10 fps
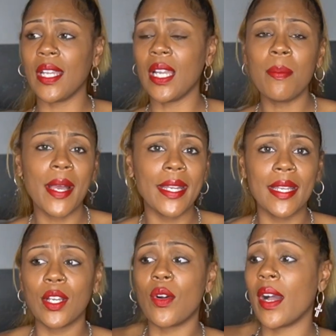and anybody
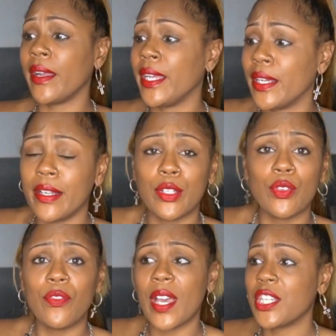could go out here and
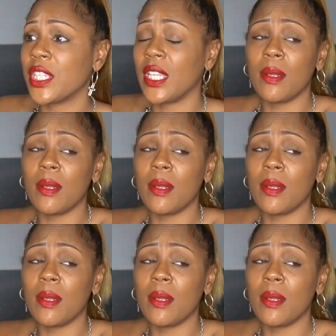do fashion.